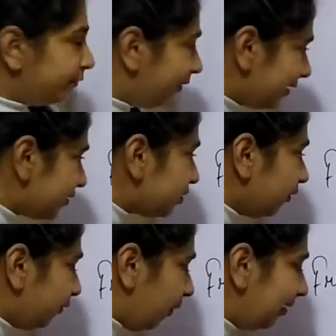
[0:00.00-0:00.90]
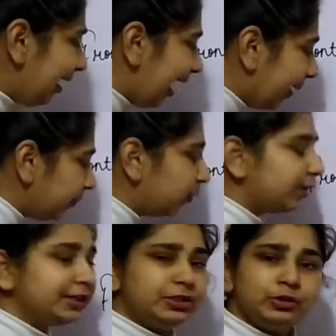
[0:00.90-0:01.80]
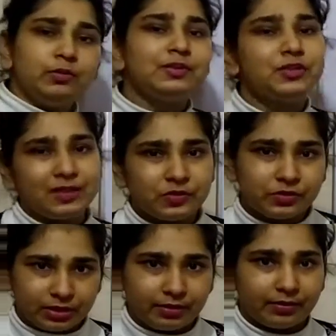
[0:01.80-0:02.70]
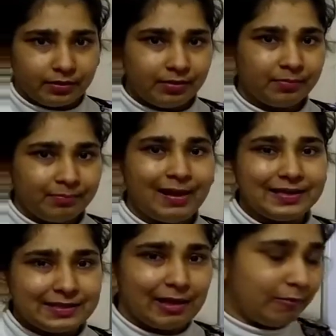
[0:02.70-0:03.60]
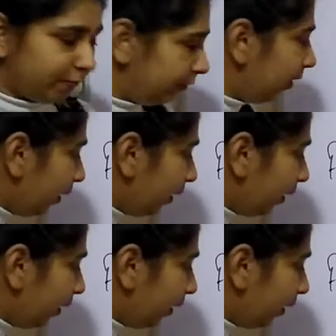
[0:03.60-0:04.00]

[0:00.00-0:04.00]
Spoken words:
first of all I am going to register myself.